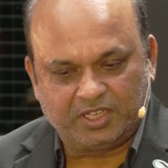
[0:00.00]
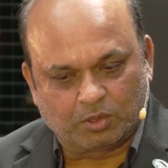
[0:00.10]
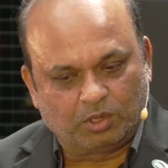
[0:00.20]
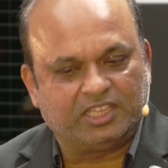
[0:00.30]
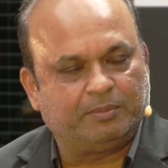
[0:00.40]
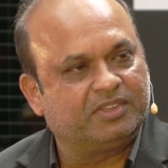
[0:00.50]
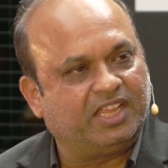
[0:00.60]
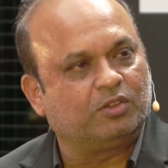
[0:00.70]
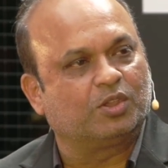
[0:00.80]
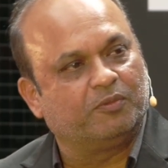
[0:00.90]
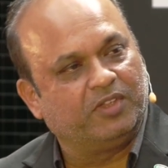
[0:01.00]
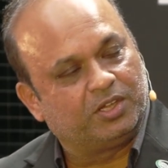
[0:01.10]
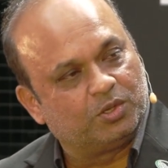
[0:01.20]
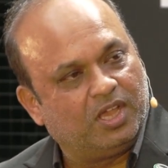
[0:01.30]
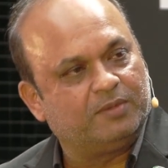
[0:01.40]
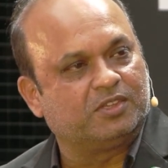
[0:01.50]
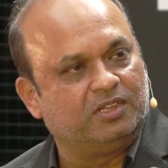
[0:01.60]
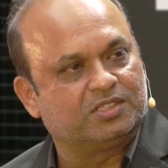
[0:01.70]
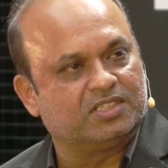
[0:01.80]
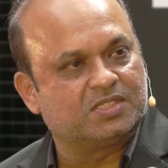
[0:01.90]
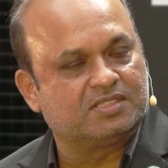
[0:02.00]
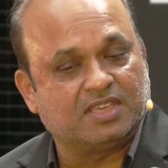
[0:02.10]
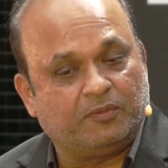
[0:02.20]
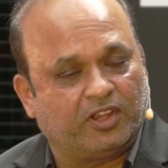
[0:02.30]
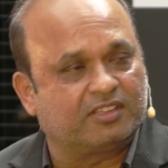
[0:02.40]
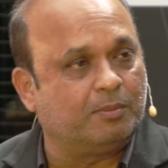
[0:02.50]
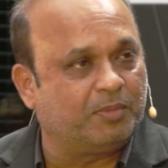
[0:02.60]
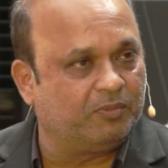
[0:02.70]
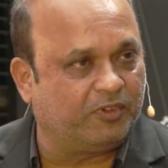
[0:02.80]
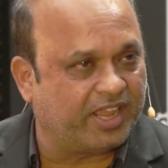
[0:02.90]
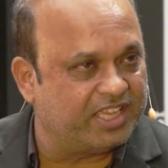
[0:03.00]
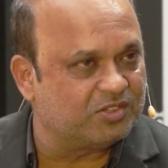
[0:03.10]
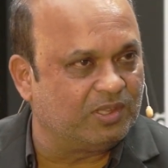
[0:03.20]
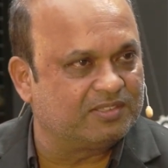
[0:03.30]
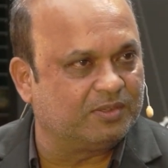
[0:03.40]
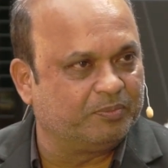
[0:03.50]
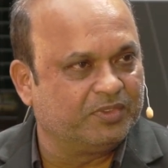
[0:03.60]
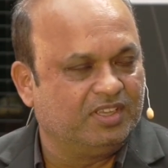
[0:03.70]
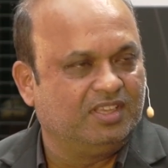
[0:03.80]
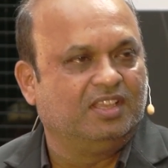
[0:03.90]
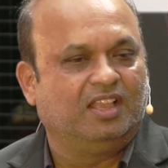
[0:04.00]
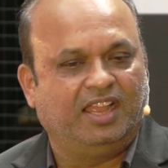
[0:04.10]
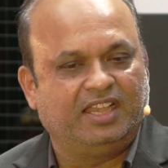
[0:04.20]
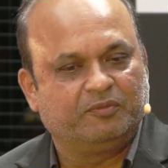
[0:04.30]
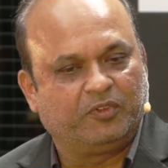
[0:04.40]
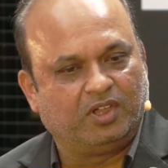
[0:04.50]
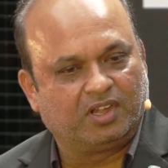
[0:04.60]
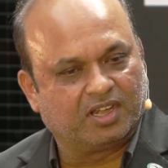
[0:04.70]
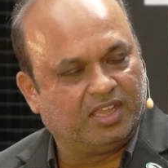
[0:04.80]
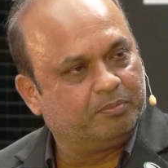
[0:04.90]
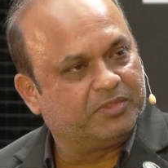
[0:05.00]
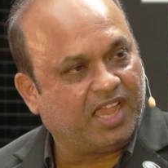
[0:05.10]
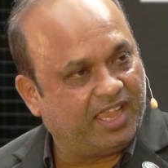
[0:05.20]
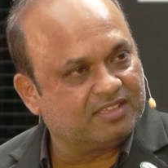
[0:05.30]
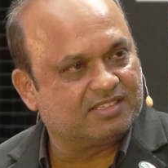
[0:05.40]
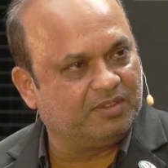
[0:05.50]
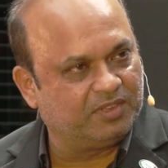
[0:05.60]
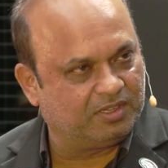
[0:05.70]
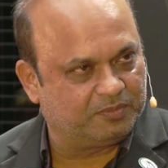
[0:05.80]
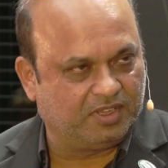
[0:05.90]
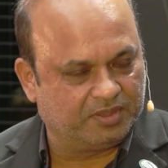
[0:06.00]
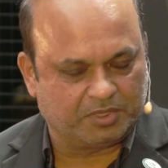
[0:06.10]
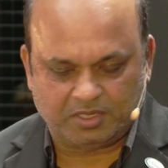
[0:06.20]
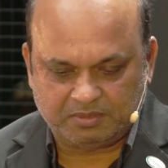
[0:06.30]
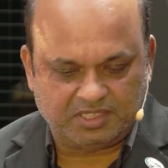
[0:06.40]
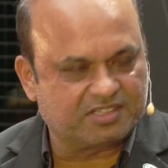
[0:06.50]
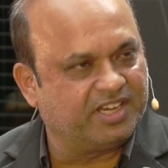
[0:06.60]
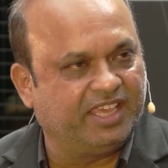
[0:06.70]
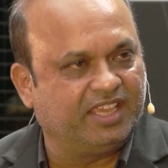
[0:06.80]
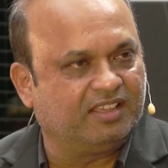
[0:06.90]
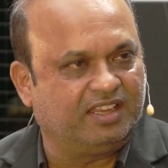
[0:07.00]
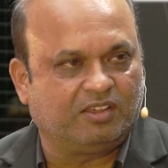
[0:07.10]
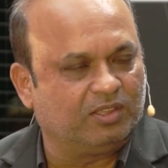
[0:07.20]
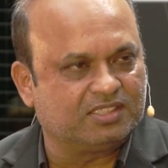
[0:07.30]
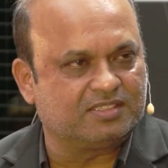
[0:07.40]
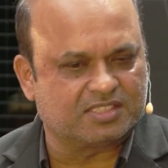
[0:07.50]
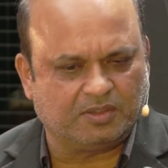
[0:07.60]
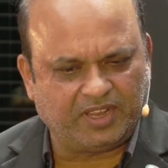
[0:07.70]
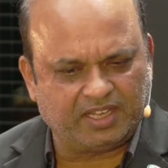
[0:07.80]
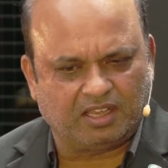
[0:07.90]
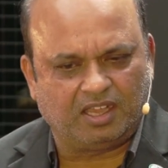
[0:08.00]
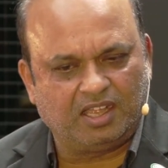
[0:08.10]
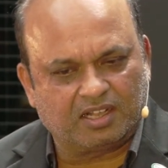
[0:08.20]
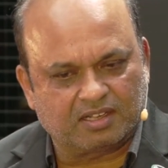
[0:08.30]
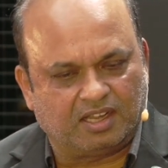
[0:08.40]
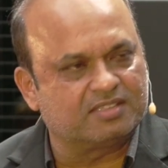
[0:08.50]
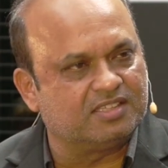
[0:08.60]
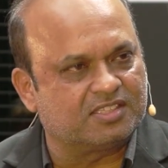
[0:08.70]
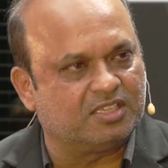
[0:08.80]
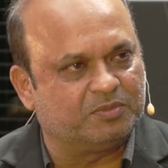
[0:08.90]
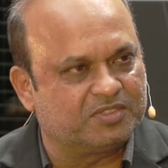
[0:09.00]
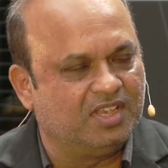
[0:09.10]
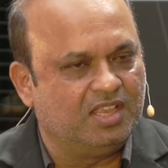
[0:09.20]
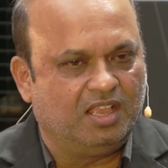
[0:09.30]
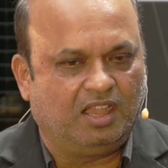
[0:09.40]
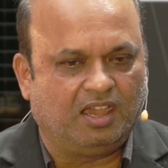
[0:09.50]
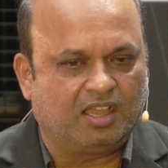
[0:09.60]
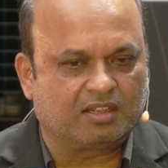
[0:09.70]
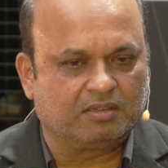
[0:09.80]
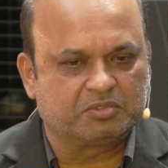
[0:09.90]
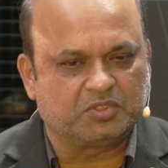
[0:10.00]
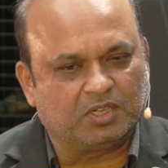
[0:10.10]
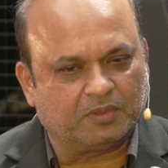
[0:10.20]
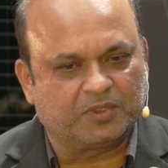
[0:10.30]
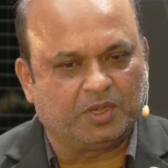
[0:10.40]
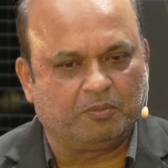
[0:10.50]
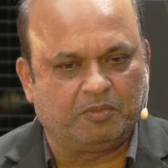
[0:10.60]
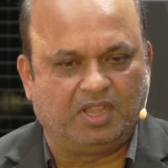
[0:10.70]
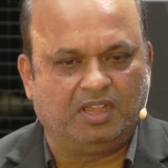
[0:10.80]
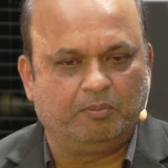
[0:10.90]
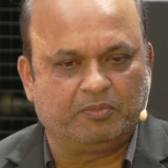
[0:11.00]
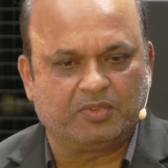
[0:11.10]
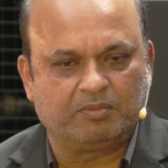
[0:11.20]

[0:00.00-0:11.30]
told them that okay we do have solutions. Say for example for Edge also. Mm-hmm and for uh, the highest level of uh, you know the training and all this stuff and our our systems are sort of you know um,